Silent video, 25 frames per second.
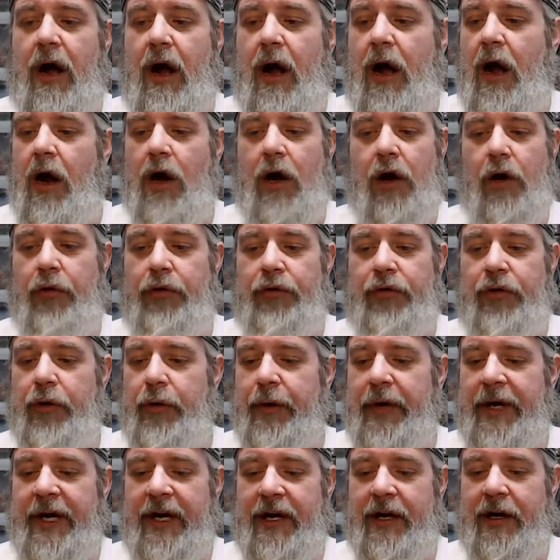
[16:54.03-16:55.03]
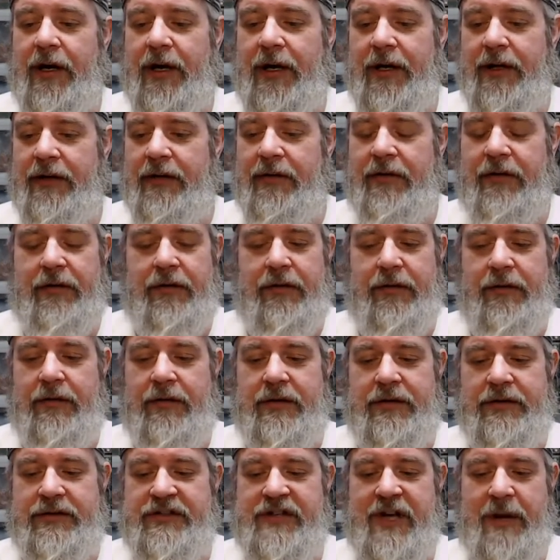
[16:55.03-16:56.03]
I'll go through here and
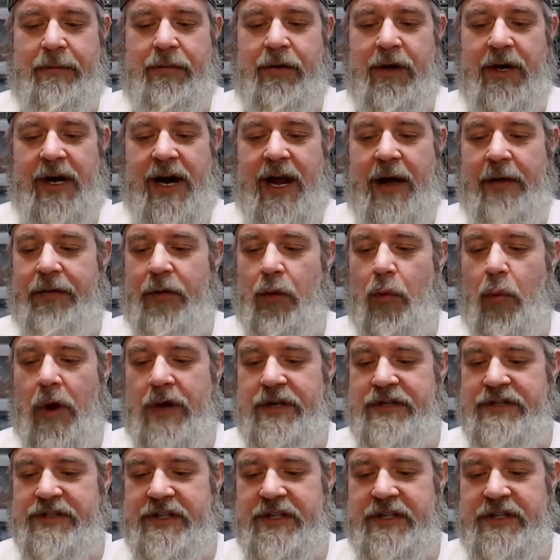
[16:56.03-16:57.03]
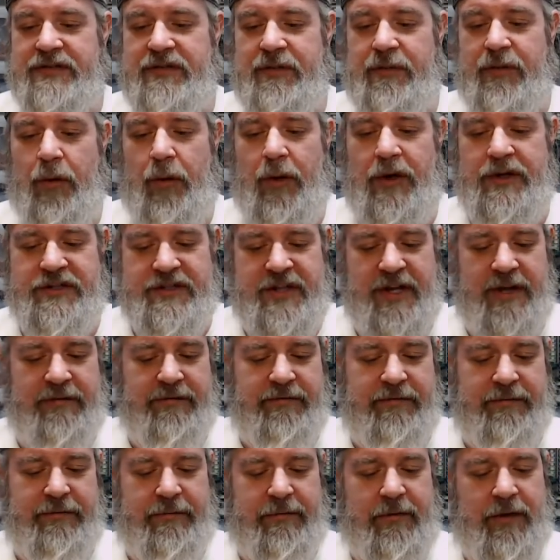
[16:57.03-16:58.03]
separate out the onesies from the ones
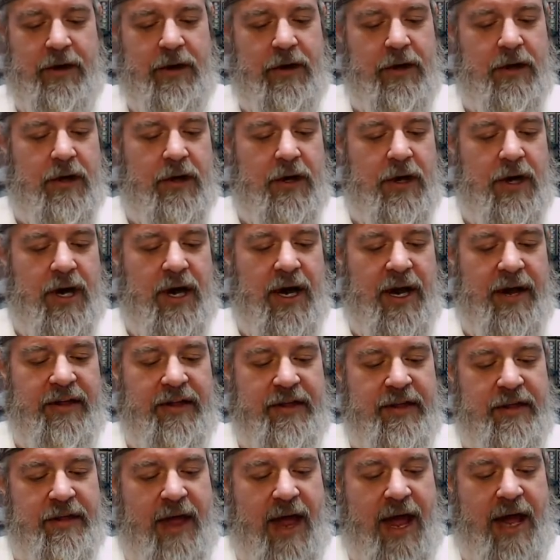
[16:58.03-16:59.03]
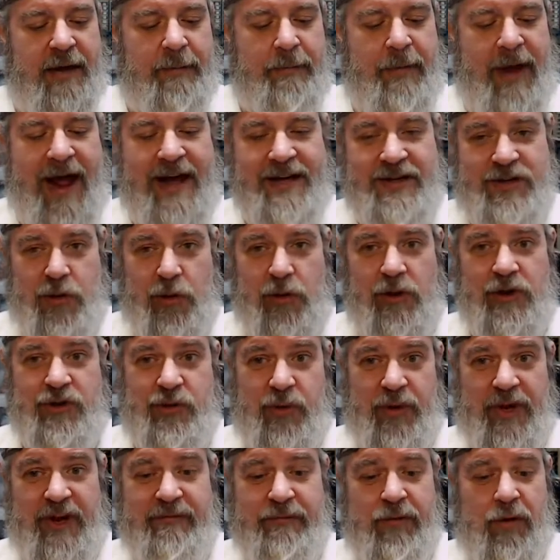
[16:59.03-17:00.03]
they've had in past orders
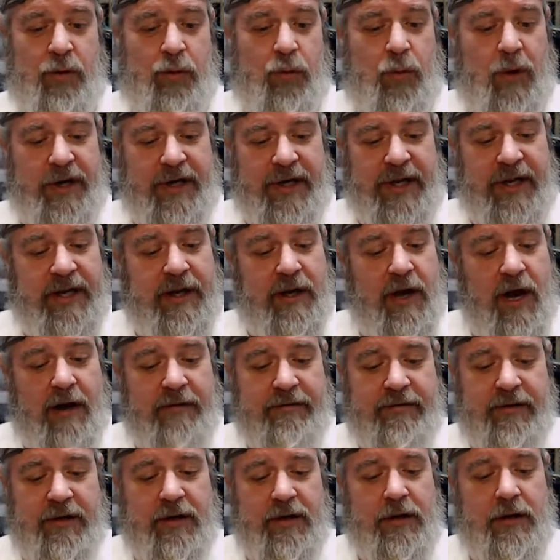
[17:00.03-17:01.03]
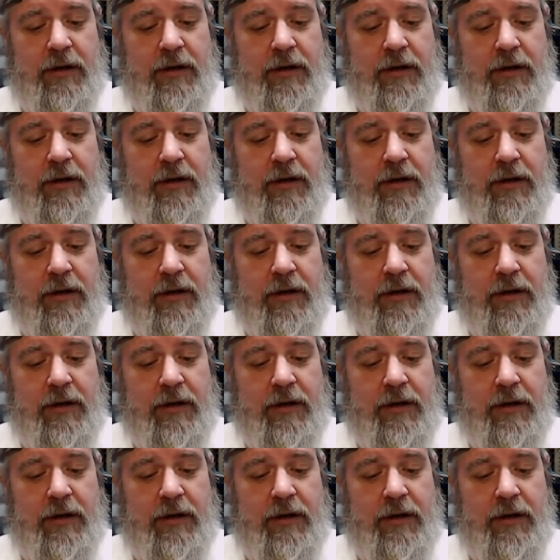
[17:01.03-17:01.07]
where they pulled one key off,